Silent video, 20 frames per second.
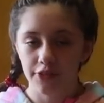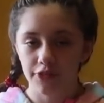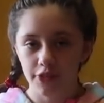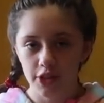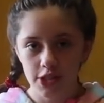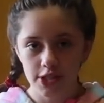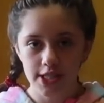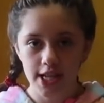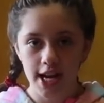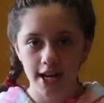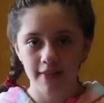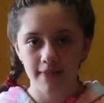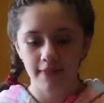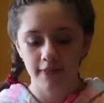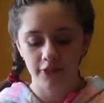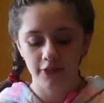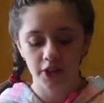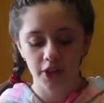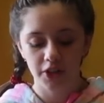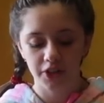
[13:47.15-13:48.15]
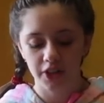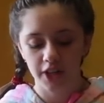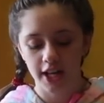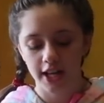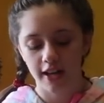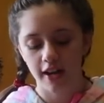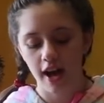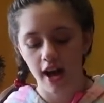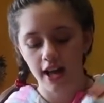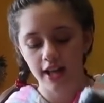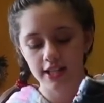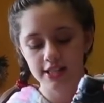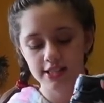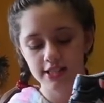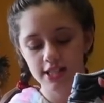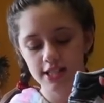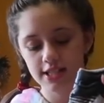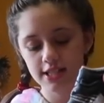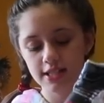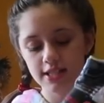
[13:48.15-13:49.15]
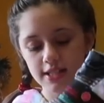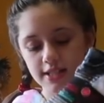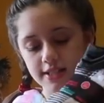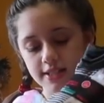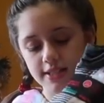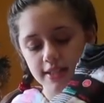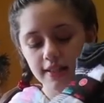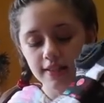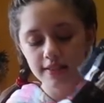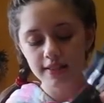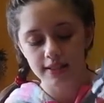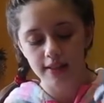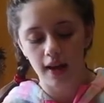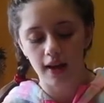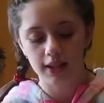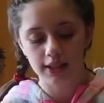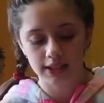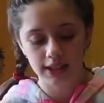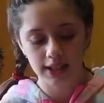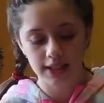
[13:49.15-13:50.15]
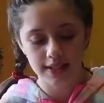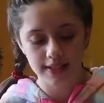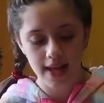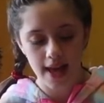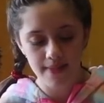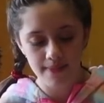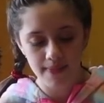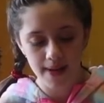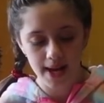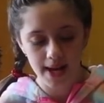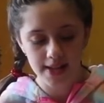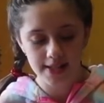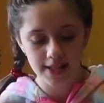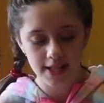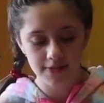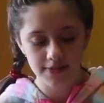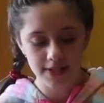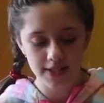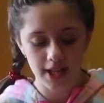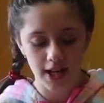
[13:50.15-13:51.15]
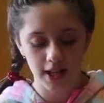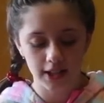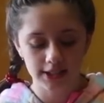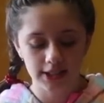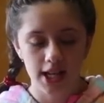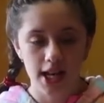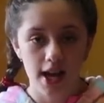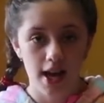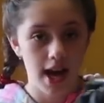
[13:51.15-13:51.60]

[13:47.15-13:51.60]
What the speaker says: The first item of clothing I got is just these socks. It's 10 pairs of socks.